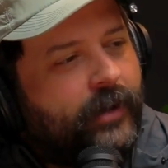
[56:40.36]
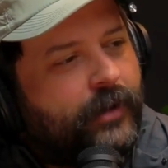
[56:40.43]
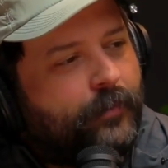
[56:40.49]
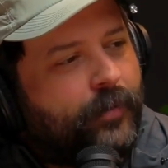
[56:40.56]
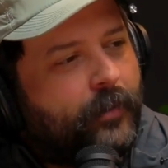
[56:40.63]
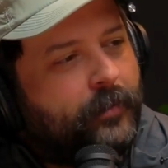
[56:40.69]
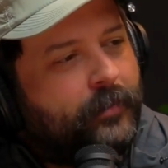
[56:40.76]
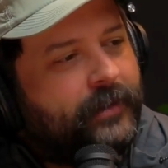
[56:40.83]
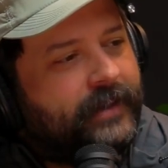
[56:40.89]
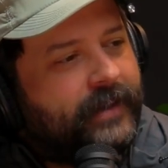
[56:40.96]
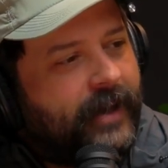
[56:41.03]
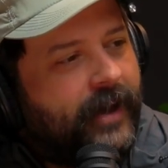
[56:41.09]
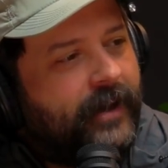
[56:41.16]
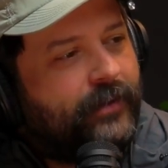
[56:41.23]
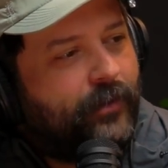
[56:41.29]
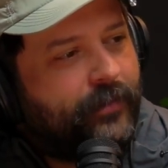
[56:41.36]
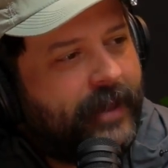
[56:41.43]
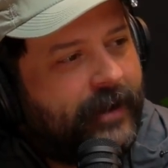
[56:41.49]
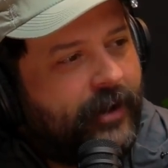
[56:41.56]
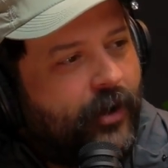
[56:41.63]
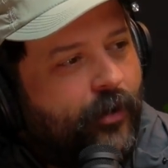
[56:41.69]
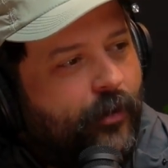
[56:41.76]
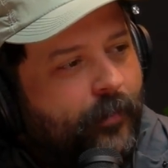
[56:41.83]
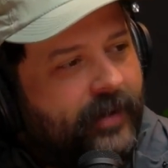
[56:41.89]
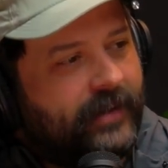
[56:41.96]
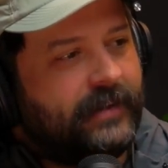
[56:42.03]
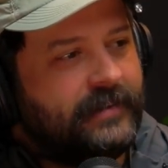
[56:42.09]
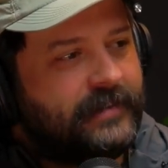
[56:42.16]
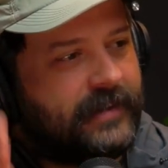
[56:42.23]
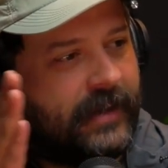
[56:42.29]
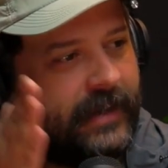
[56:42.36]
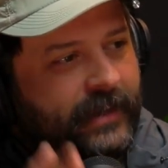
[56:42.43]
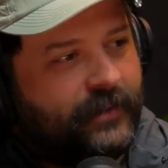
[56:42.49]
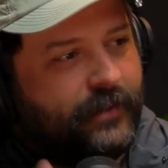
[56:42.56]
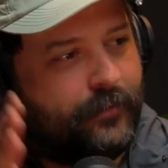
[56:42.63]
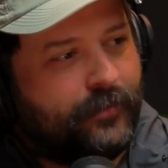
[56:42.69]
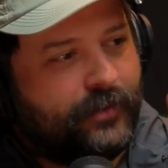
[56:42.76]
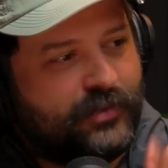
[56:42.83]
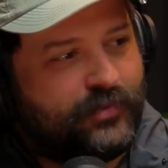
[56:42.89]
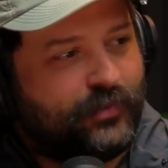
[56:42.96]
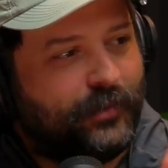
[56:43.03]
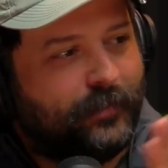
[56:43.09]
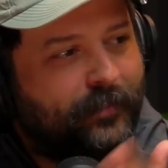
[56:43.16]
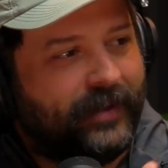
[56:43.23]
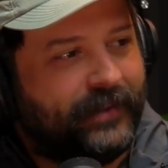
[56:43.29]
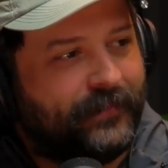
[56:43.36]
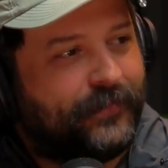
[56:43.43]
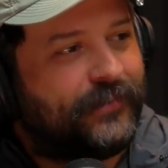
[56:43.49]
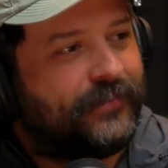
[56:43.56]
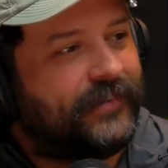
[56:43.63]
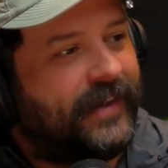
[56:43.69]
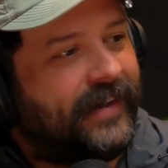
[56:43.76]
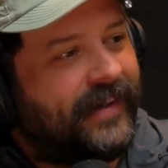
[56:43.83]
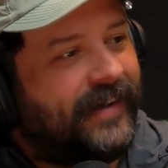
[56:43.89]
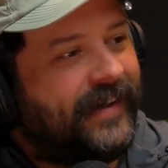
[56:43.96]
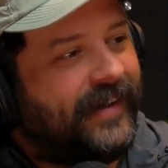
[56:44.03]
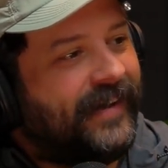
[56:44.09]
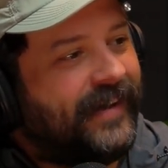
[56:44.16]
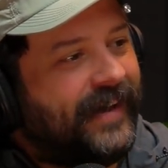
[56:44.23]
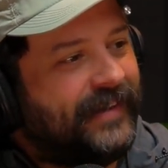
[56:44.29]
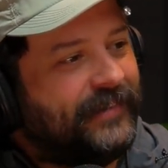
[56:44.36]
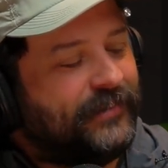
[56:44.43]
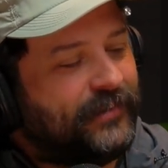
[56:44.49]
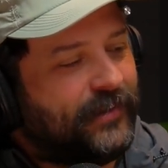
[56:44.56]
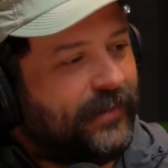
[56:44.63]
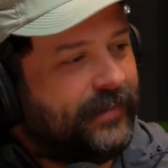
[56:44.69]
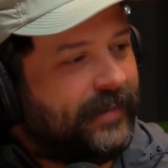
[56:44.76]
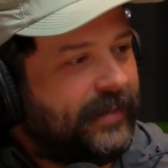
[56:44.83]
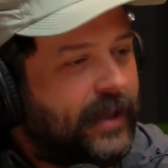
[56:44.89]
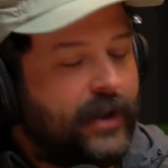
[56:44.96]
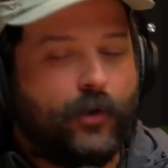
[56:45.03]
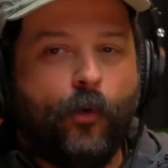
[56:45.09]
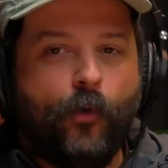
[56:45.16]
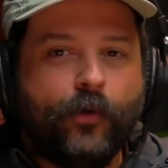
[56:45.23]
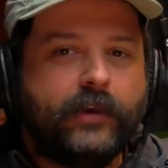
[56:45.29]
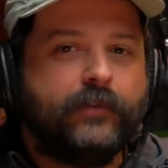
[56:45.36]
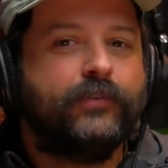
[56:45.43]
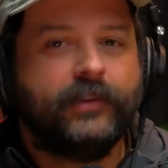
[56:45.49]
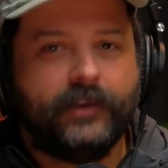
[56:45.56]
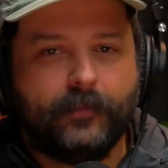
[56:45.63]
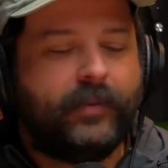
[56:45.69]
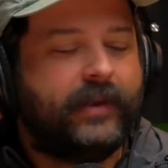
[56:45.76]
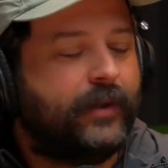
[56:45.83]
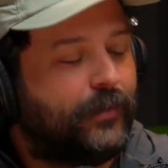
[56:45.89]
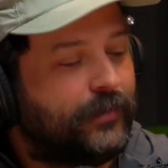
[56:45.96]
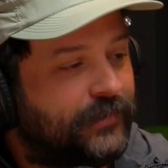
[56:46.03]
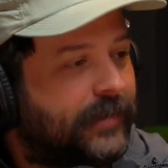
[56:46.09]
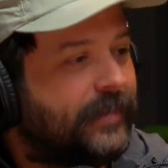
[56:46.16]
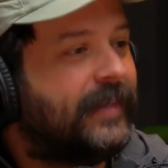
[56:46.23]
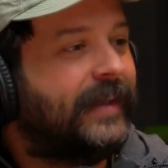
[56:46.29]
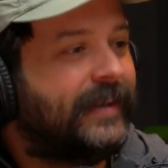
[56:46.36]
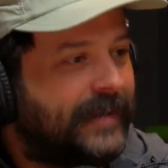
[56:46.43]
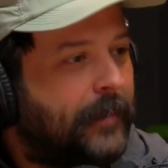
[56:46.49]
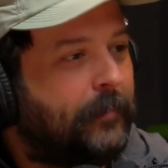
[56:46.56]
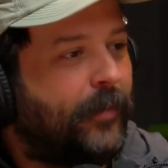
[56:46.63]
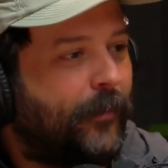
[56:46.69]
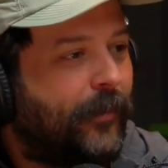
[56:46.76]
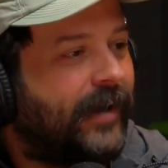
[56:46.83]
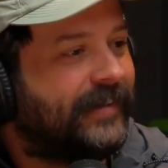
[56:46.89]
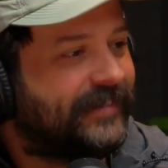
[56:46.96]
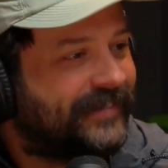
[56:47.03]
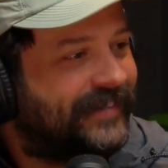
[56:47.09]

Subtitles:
could probably cut that whole bit into individual bits. And so that it all gives the appearance that they're number 1.